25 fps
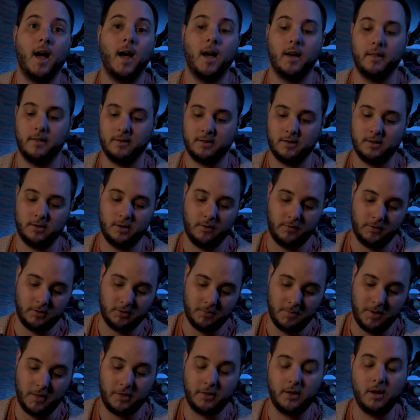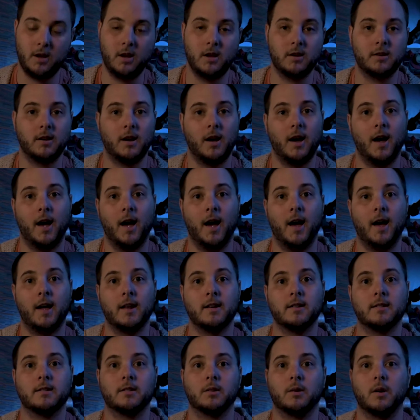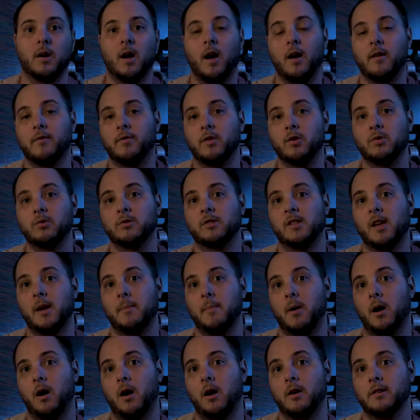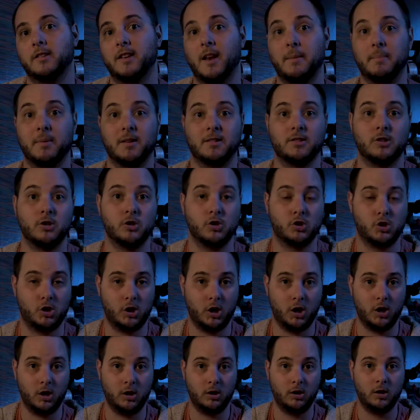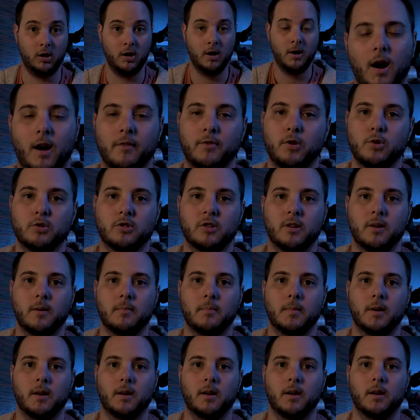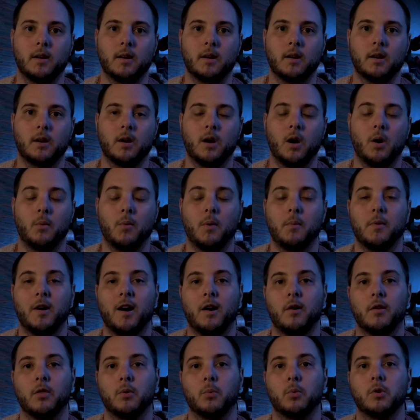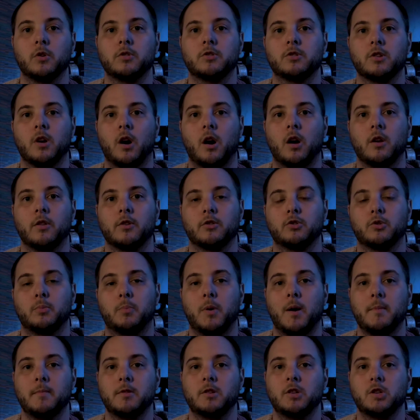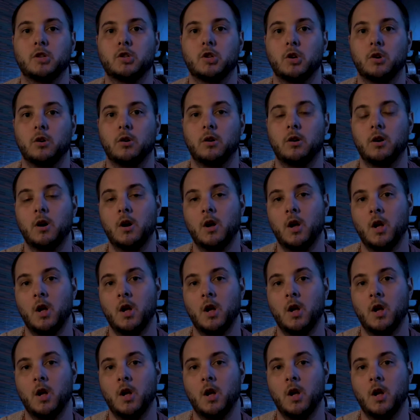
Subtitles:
This is obviously my 3rd, and I've used them on Dead Bits and Chill. I've used them when we're out in the woods on the Supremacy short,